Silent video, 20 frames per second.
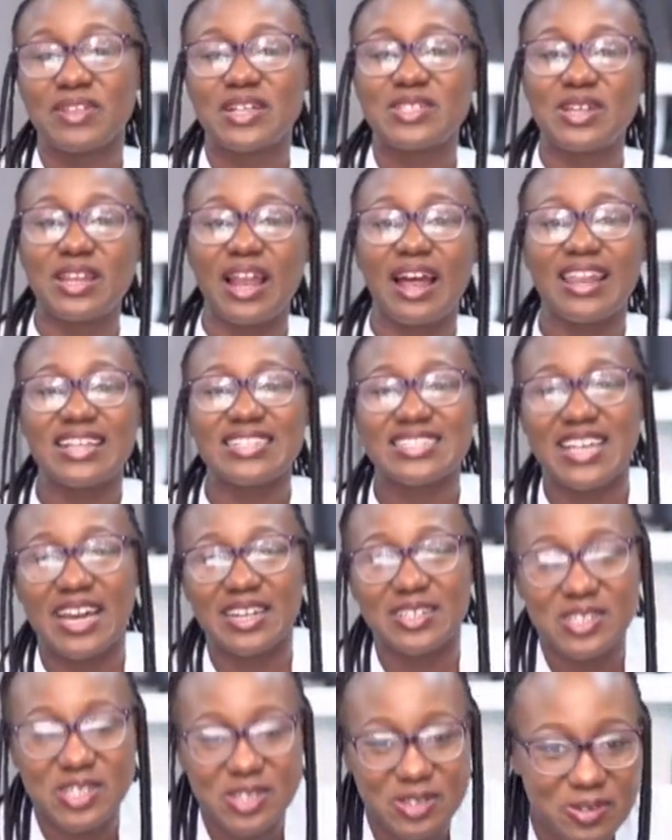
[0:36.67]
So now let's
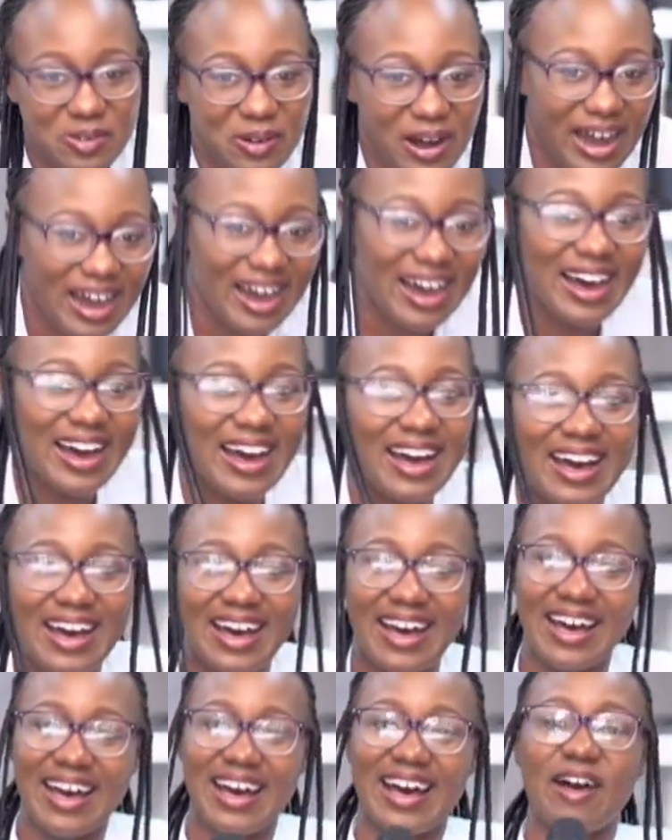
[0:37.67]
get to
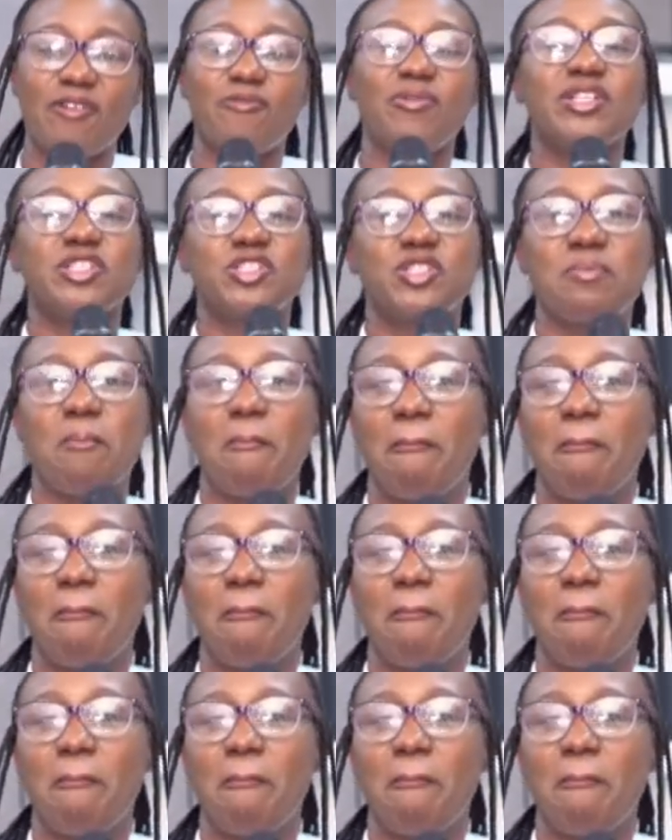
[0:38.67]
Rich